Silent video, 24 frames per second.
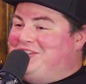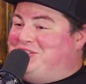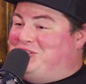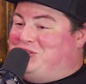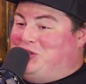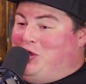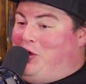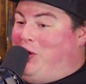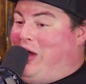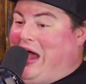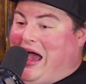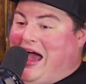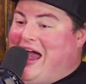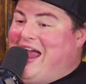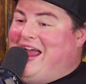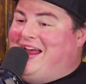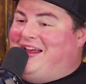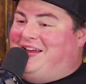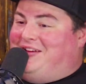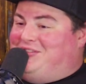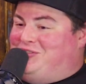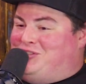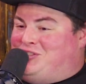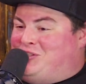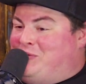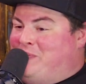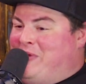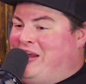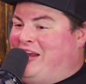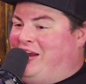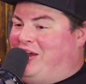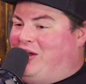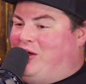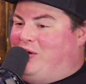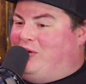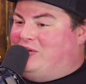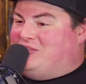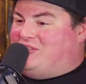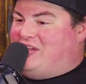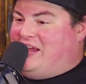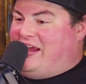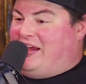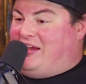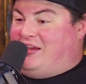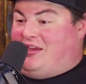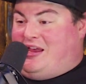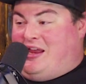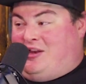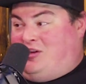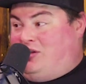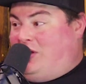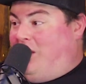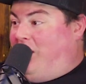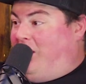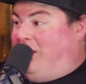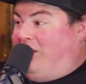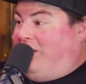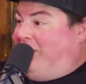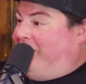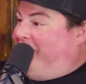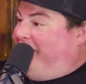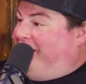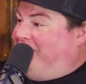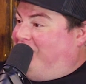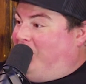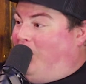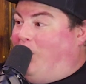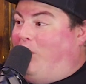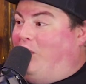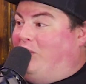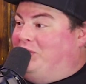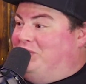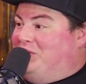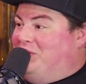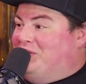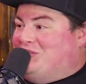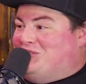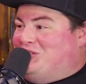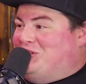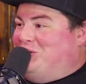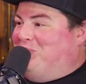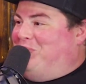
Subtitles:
So I just a minute ago was like, and y'all are into old dudes.